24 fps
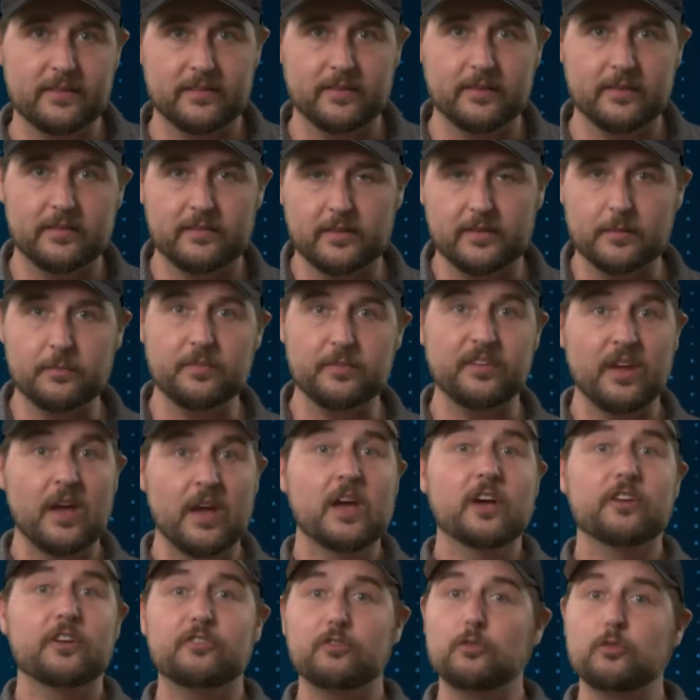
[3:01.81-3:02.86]
systems
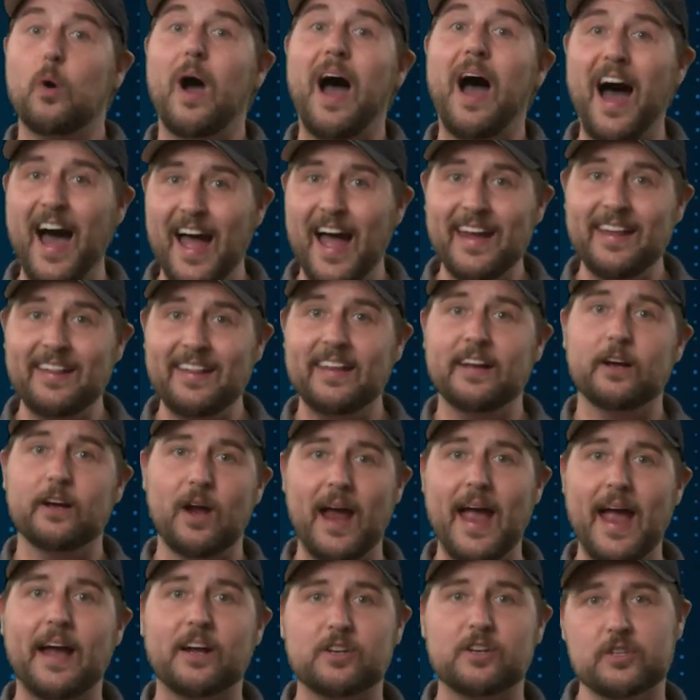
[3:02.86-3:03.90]
to hide
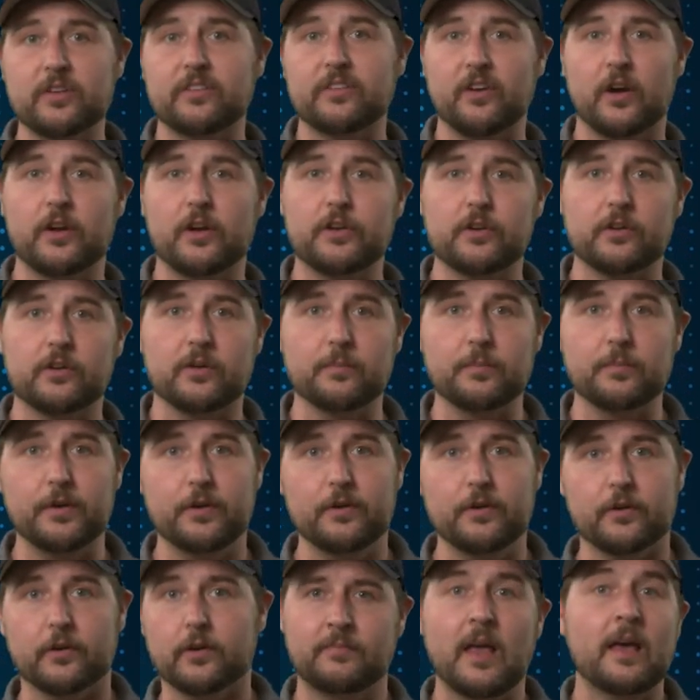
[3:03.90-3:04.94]
their actions on your
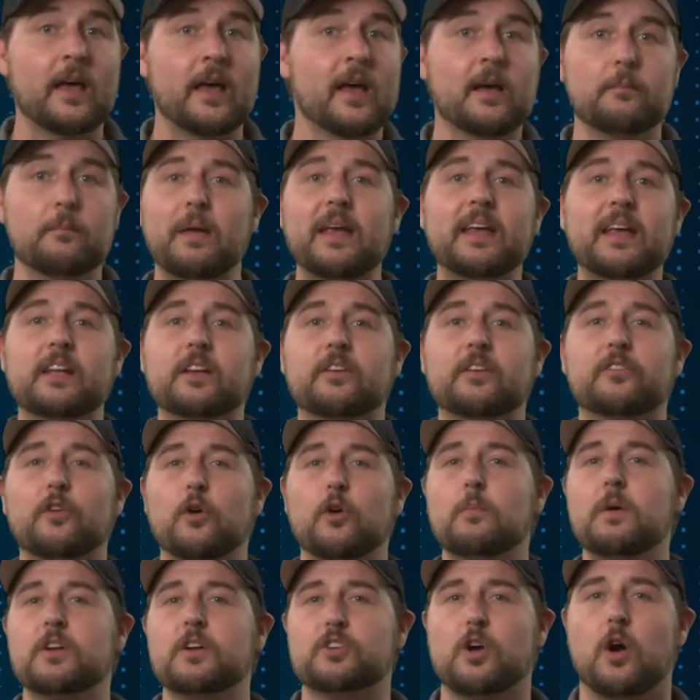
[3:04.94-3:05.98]
computer, making it
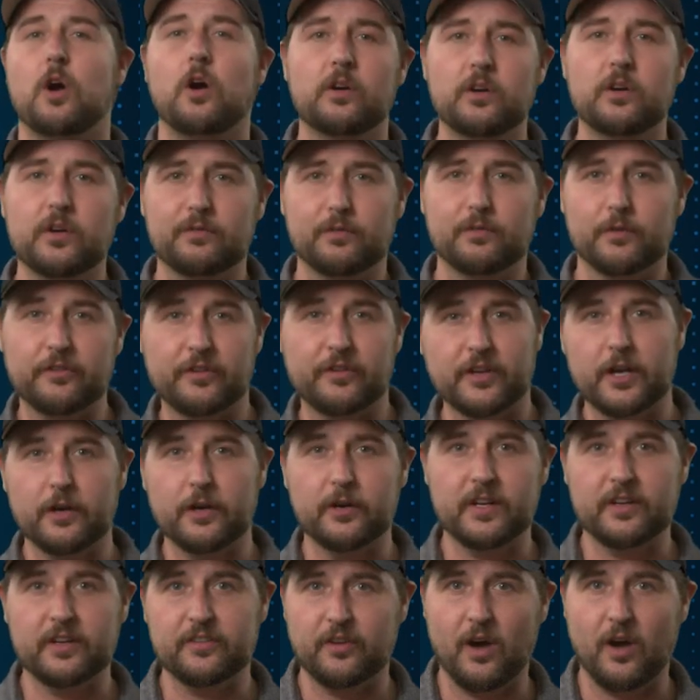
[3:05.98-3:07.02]
so much harder for
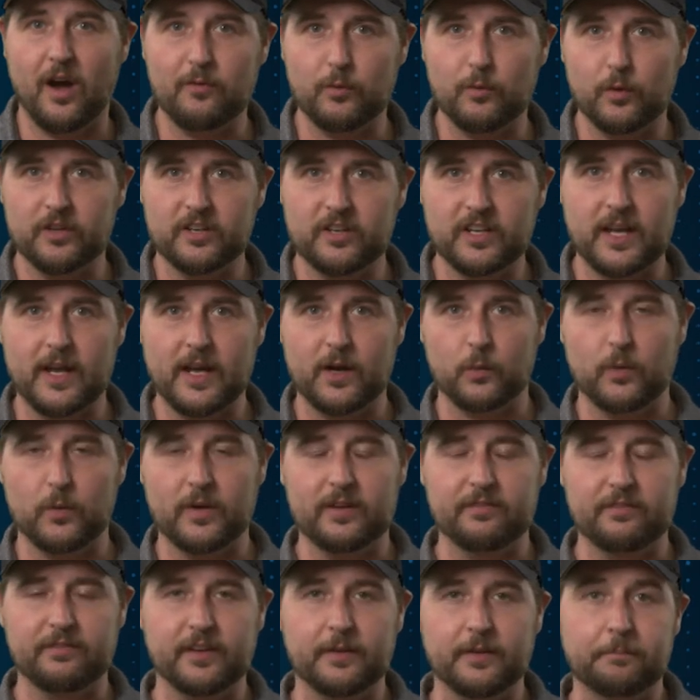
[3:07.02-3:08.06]
security software to get
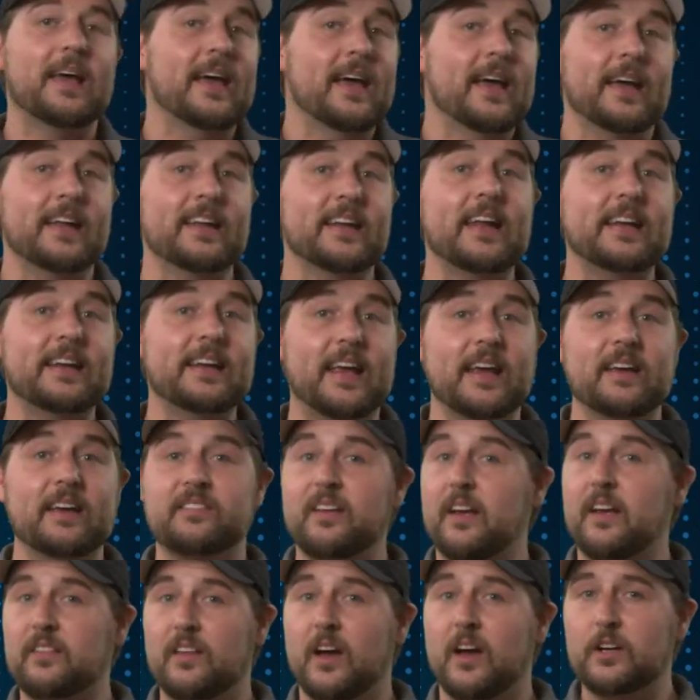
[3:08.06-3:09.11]
rid of it. In any
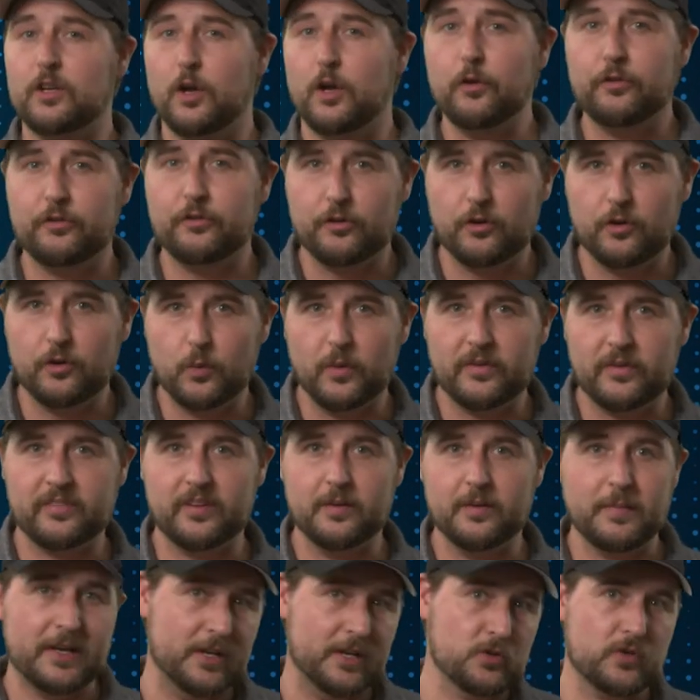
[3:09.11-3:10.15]
case, I thought GhostHook was
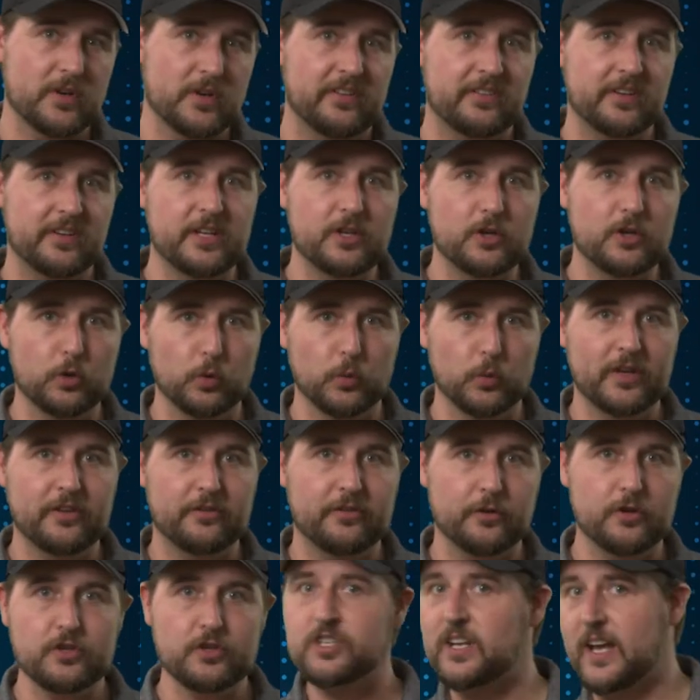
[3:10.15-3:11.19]
some interesting new
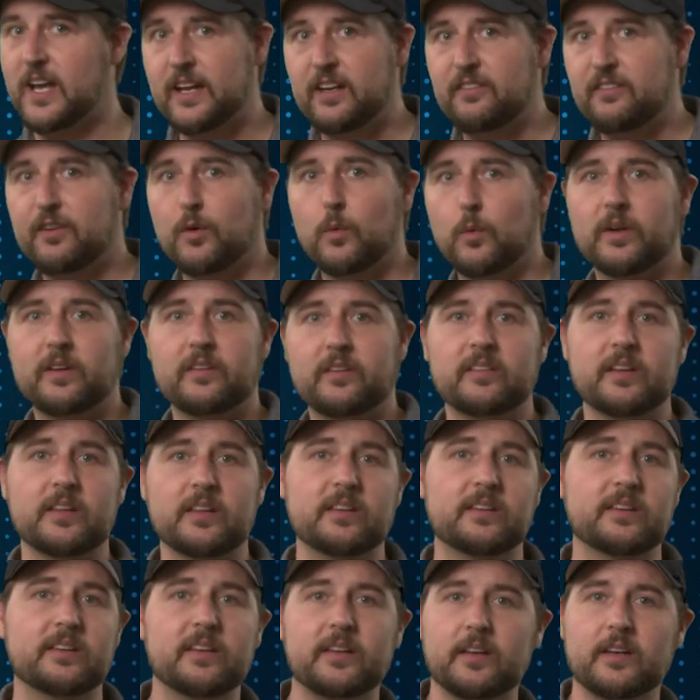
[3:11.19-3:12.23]
research. Again, if you want to see
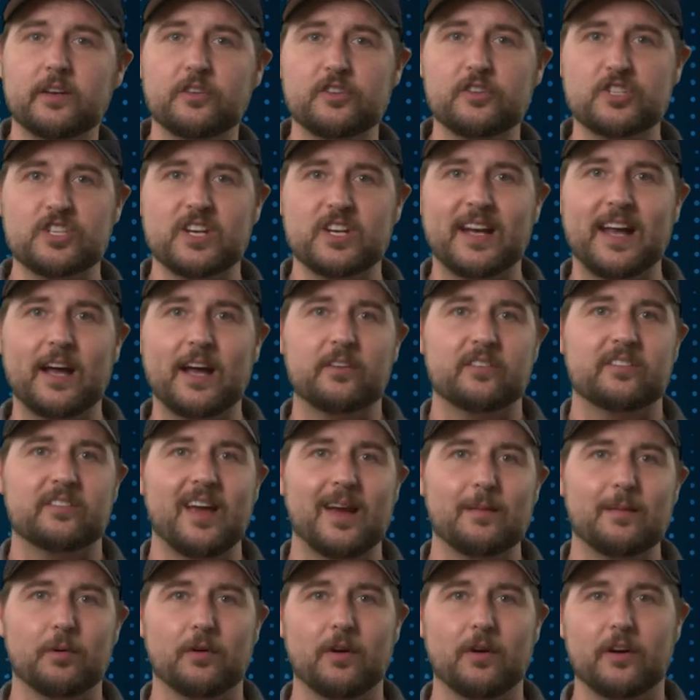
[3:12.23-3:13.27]
the details, check out
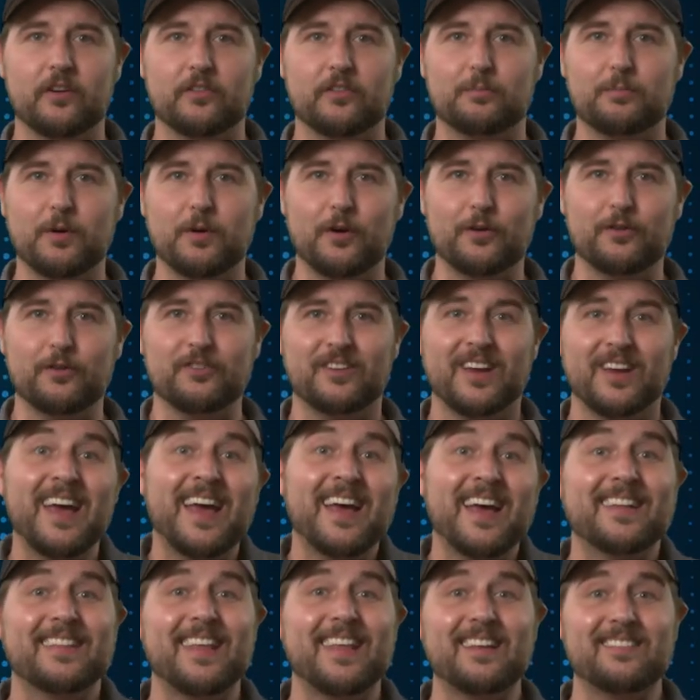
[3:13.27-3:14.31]
CyberArk's post.
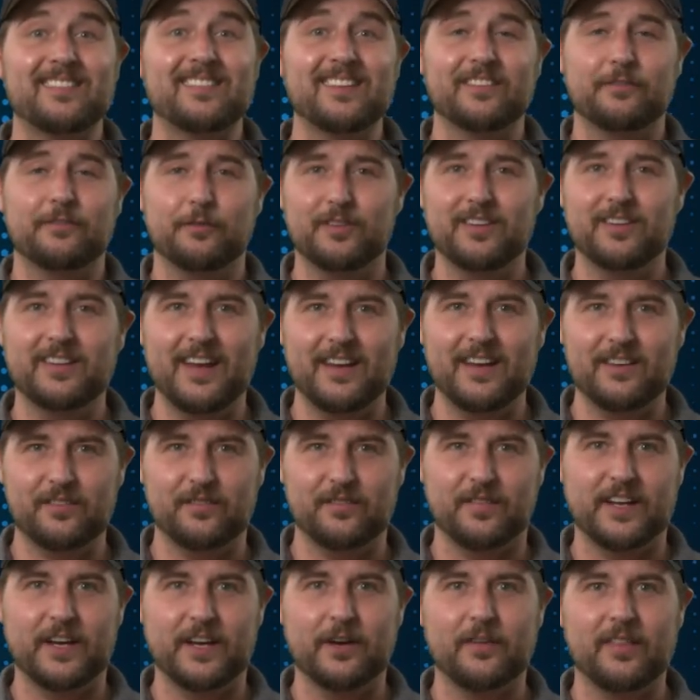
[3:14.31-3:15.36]
That's it for today's
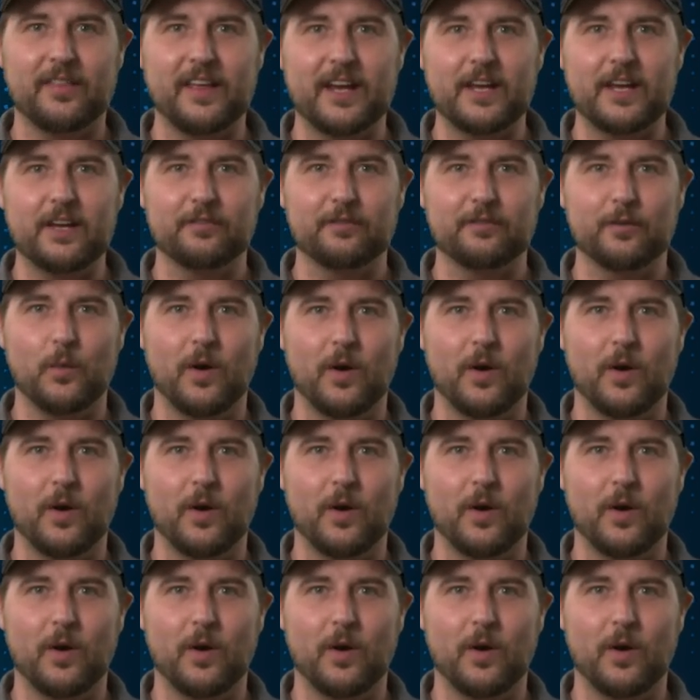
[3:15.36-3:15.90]
video. Thank you for